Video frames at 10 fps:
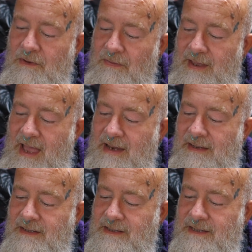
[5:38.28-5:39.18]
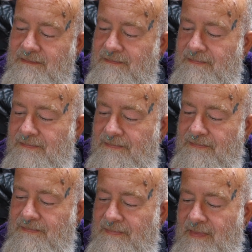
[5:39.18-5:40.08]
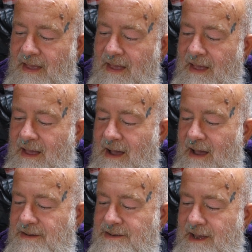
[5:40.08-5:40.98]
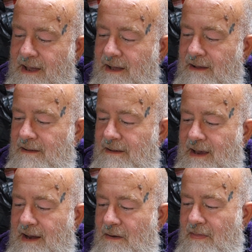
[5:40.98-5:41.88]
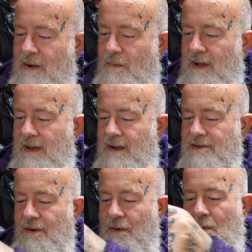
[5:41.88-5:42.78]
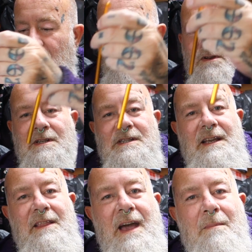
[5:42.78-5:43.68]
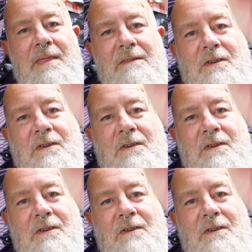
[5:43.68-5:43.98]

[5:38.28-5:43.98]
on the ends. And I'll get out of that way. I don't know what you can see there, but they've